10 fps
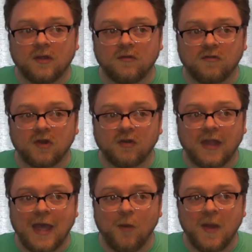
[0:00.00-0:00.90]

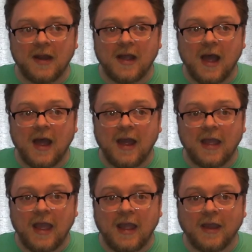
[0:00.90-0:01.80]
Considering how many
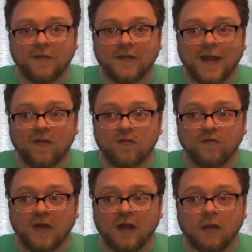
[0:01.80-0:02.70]
I ate, that's
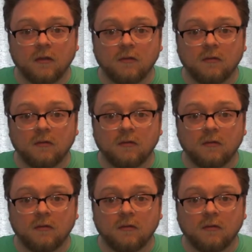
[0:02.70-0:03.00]
fair.